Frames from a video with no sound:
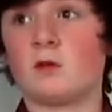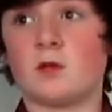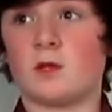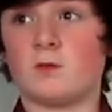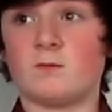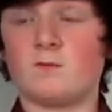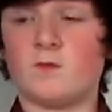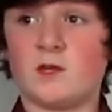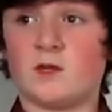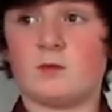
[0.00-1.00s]
like
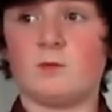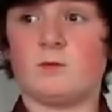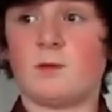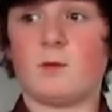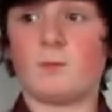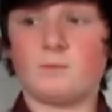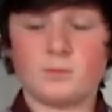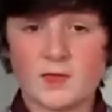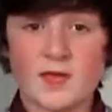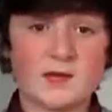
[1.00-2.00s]
videos about
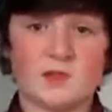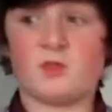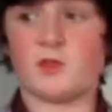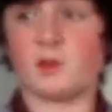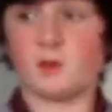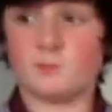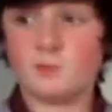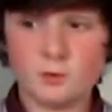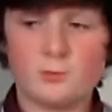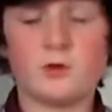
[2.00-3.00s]
anything, I'm
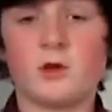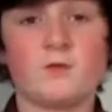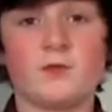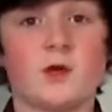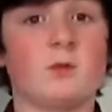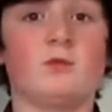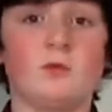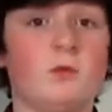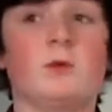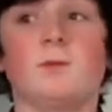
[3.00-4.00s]
stupid enough that I'll
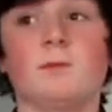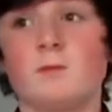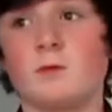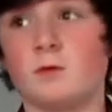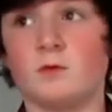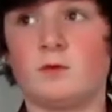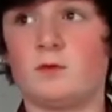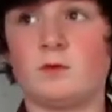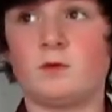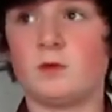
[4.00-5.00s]
do them.
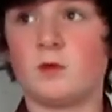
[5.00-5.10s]
Because